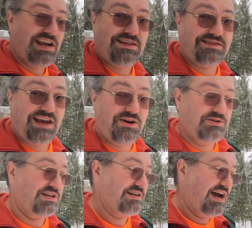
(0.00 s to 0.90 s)

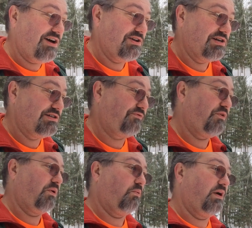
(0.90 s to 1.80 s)
$8,000
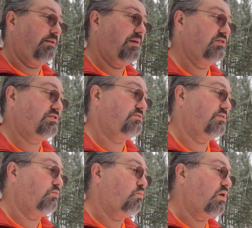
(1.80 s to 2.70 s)
for what amounts to
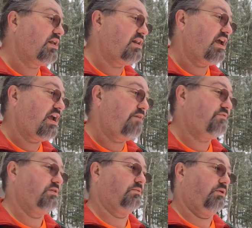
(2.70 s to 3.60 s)
a
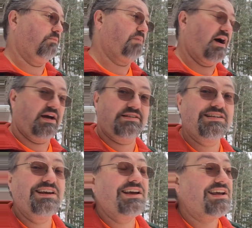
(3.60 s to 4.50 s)
1.5-year-old box.
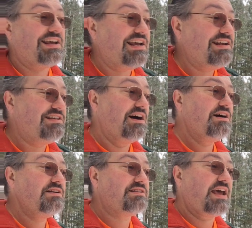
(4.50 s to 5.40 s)
He
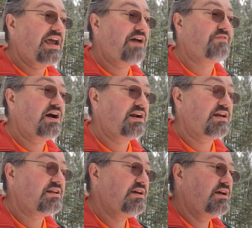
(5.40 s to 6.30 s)
does have on
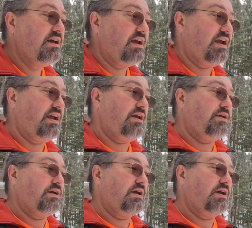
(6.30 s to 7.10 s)
it a